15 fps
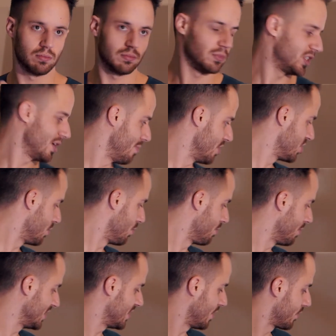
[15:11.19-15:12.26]
As I mentioned with my
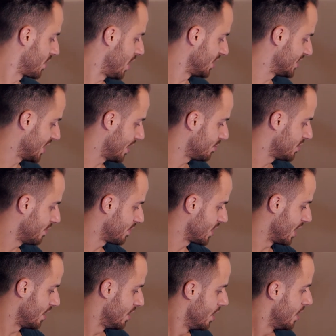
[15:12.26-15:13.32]
self-concept,
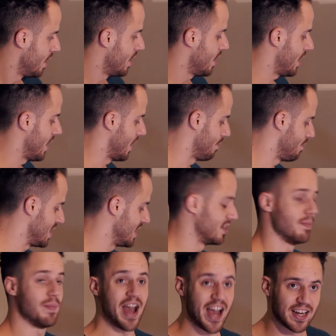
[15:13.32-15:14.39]
again, being the
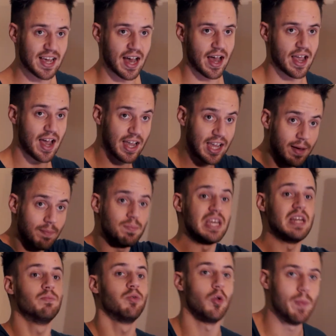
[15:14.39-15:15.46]
bad guy, I kept being
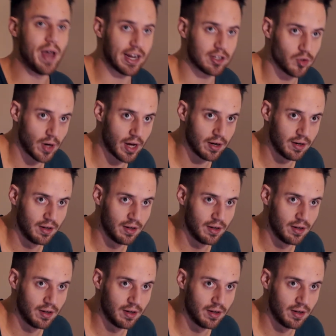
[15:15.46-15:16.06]
pulled back to it.